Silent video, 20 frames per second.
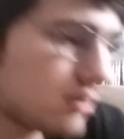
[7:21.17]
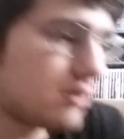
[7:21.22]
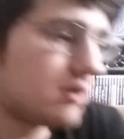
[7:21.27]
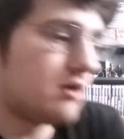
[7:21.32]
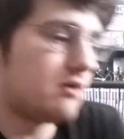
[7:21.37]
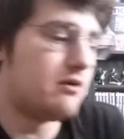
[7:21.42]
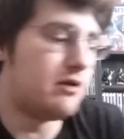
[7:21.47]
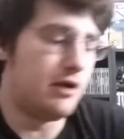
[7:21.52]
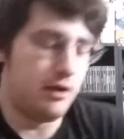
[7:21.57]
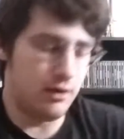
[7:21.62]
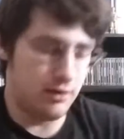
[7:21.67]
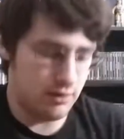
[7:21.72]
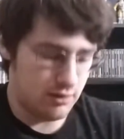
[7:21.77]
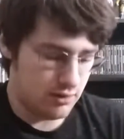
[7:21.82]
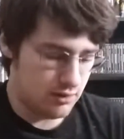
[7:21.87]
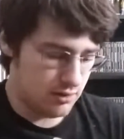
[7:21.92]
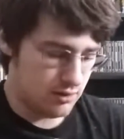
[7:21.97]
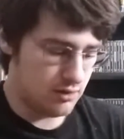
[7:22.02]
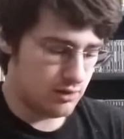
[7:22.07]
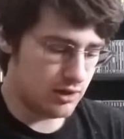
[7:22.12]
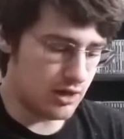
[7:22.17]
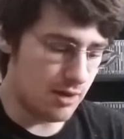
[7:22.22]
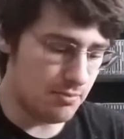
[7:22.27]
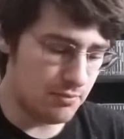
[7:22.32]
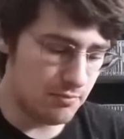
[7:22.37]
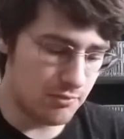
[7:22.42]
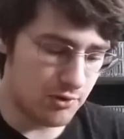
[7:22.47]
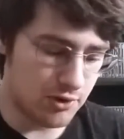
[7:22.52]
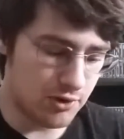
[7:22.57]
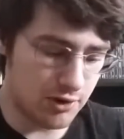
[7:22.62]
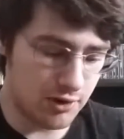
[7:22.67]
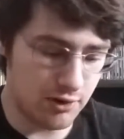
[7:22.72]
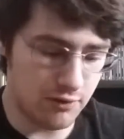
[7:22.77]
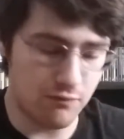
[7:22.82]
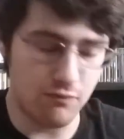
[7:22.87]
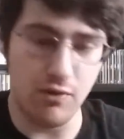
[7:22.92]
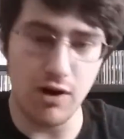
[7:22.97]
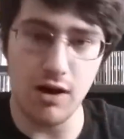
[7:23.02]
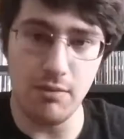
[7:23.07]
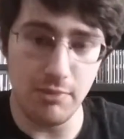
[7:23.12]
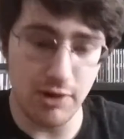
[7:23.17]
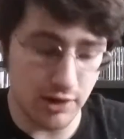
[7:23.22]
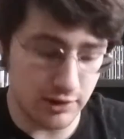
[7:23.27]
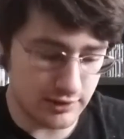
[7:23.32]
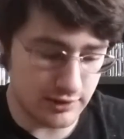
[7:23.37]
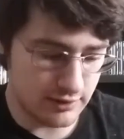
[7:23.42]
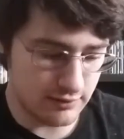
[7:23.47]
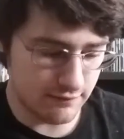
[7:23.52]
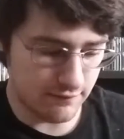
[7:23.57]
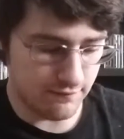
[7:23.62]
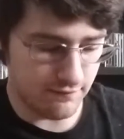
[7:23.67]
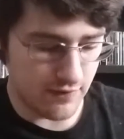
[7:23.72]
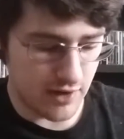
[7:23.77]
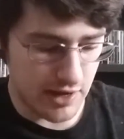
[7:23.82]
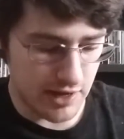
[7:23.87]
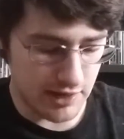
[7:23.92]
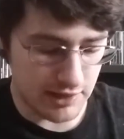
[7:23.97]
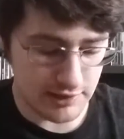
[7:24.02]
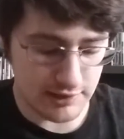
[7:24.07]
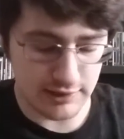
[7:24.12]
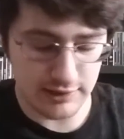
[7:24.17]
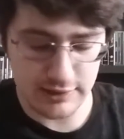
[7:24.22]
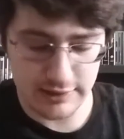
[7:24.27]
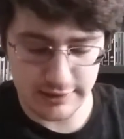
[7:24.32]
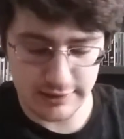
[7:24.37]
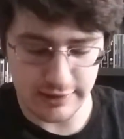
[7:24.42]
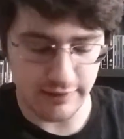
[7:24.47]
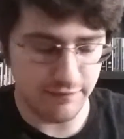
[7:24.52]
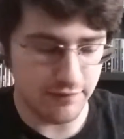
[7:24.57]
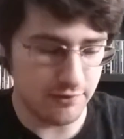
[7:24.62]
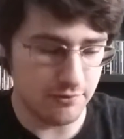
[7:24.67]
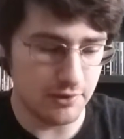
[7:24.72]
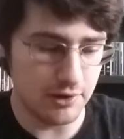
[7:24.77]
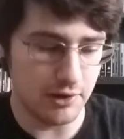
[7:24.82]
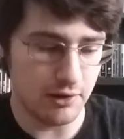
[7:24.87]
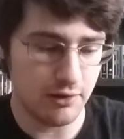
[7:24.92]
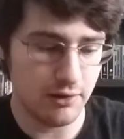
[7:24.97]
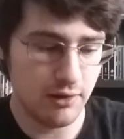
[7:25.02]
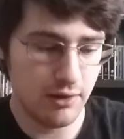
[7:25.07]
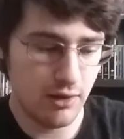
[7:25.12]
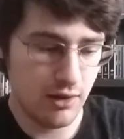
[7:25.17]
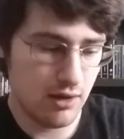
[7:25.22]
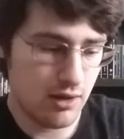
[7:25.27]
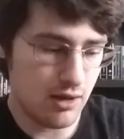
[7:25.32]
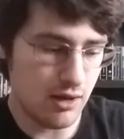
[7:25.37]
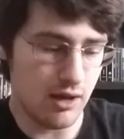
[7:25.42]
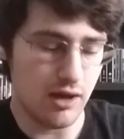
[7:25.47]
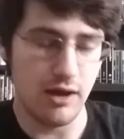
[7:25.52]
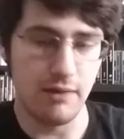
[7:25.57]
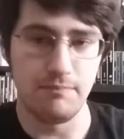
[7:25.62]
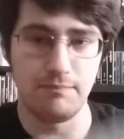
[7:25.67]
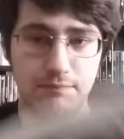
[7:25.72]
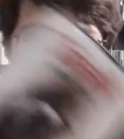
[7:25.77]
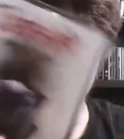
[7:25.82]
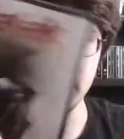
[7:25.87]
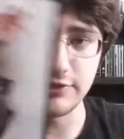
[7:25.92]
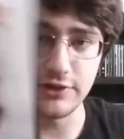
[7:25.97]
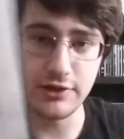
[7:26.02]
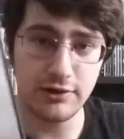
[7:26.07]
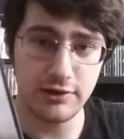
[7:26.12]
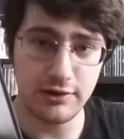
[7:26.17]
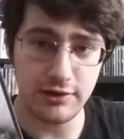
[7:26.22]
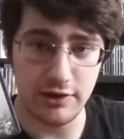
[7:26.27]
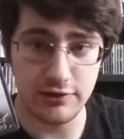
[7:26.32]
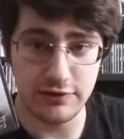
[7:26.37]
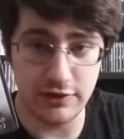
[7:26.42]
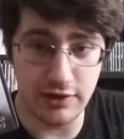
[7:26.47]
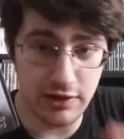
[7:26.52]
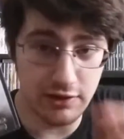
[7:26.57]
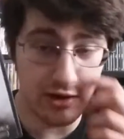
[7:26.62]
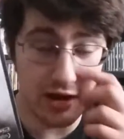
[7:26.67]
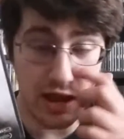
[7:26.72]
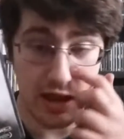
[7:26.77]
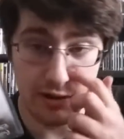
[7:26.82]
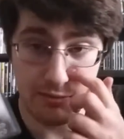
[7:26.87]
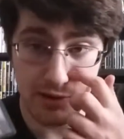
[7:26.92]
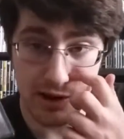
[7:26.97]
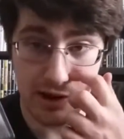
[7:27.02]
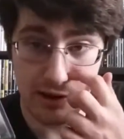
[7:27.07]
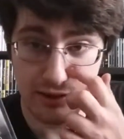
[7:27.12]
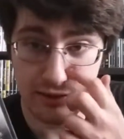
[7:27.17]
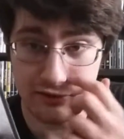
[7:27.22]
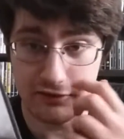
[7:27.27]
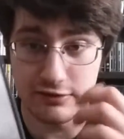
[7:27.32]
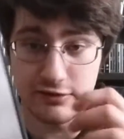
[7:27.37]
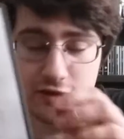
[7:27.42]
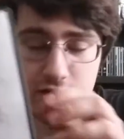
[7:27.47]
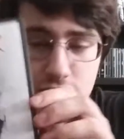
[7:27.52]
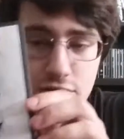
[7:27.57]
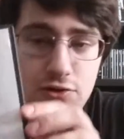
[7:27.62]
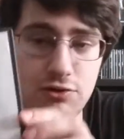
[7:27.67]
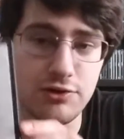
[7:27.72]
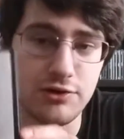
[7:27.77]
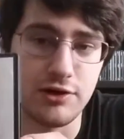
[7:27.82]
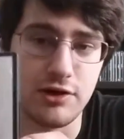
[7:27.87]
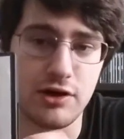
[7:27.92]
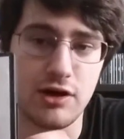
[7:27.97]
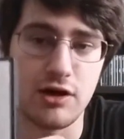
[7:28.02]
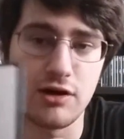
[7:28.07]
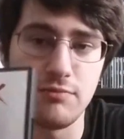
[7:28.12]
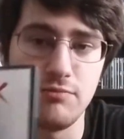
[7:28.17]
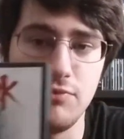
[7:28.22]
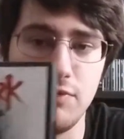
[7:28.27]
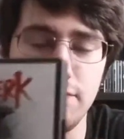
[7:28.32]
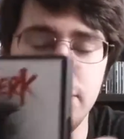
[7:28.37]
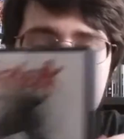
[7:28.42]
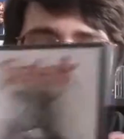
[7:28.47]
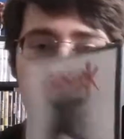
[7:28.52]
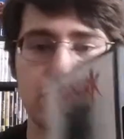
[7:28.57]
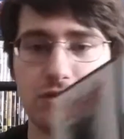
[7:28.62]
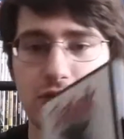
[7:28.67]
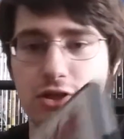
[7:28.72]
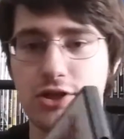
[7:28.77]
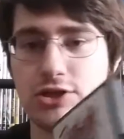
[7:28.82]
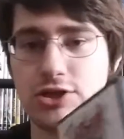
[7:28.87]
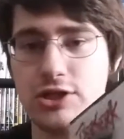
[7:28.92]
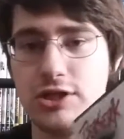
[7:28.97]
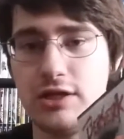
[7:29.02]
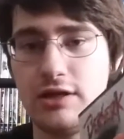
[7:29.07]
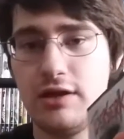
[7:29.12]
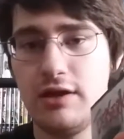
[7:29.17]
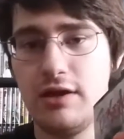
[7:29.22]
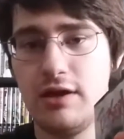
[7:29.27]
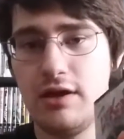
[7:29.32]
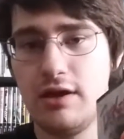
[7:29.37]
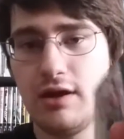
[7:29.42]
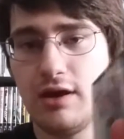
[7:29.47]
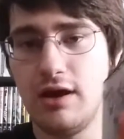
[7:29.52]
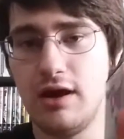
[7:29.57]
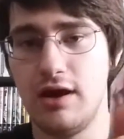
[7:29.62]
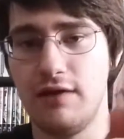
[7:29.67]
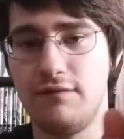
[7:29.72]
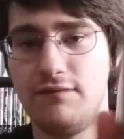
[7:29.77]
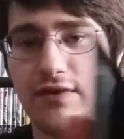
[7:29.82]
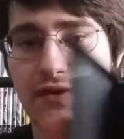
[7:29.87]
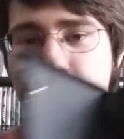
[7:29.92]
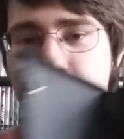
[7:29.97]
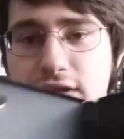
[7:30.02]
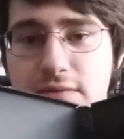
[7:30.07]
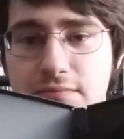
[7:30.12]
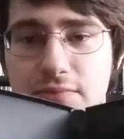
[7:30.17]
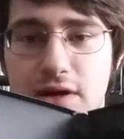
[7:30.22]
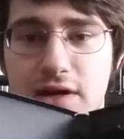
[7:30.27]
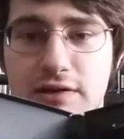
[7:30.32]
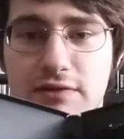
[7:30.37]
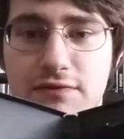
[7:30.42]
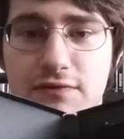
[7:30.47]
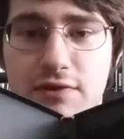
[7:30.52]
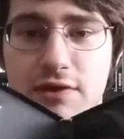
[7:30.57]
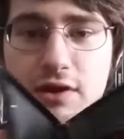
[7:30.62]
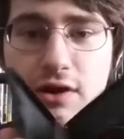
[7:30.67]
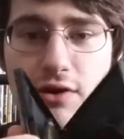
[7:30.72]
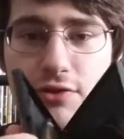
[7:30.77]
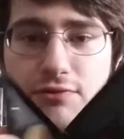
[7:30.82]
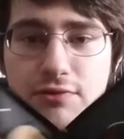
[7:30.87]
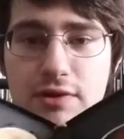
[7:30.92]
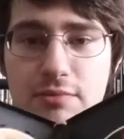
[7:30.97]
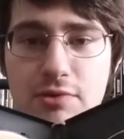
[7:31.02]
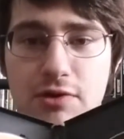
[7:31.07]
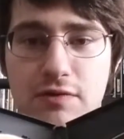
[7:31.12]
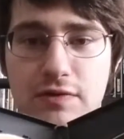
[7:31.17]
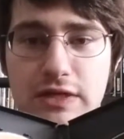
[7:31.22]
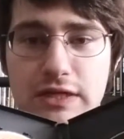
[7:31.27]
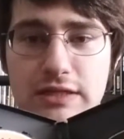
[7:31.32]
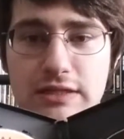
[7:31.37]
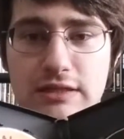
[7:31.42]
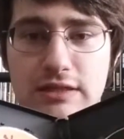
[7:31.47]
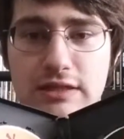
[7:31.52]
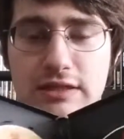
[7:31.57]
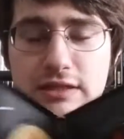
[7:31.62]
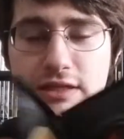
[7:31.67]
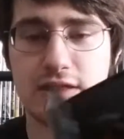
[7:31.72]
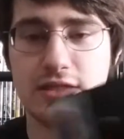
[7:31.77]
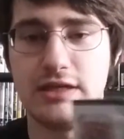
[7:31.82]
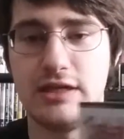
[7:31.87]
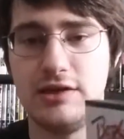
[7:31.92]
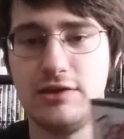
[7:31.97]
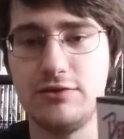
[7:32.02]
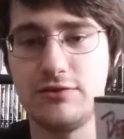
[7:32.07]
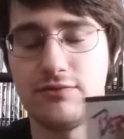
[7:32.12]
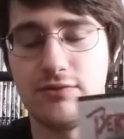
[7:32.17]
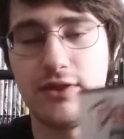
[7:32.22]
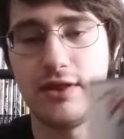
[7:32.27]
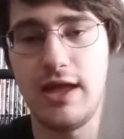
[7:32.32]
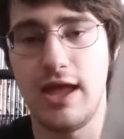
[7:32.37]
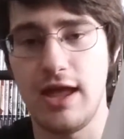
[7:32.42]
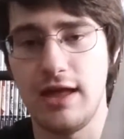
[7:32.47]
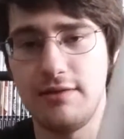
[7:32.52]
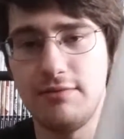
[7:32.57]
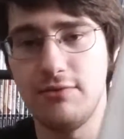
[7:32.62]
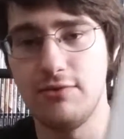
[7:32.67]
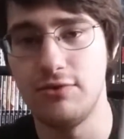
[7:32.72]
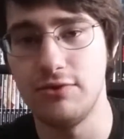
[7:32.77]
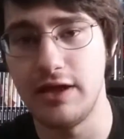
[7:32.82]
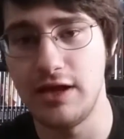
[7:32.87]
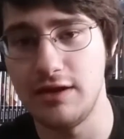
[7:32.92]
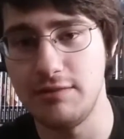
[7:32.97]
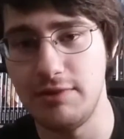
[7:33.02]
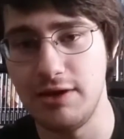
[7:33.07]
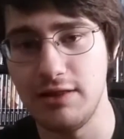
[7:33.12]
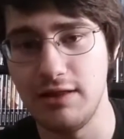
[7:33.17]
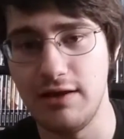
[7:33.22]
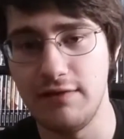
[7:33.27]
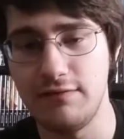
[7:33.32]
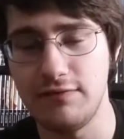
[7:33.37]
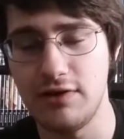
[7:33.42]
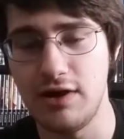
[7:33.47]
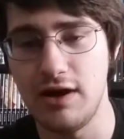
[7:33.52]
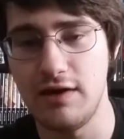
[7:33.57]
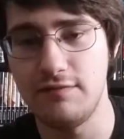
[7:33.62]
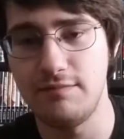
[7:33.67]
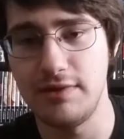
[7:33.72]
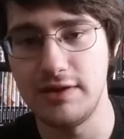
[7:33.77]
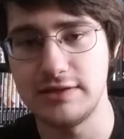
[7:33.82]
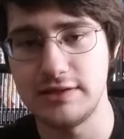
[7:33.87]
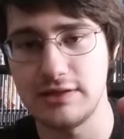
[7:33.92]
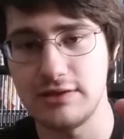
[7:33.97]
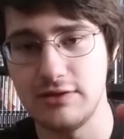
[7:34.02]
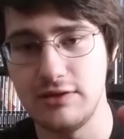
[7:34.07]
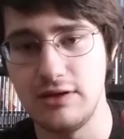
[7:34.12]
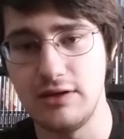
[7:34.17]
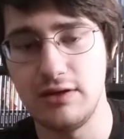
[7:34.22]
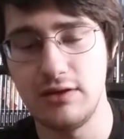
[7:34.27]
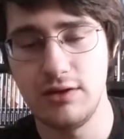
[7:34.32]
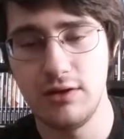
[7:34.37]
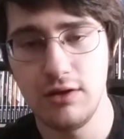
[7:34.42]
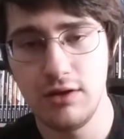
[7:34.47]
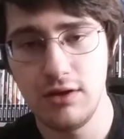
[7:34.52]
Alright, a couple more Walmart finds, if you will. Berserk, here's another anime. This is the Golden Arc movie trilogy. $15 for all 3 movies. This continues where the old anime left off, basically,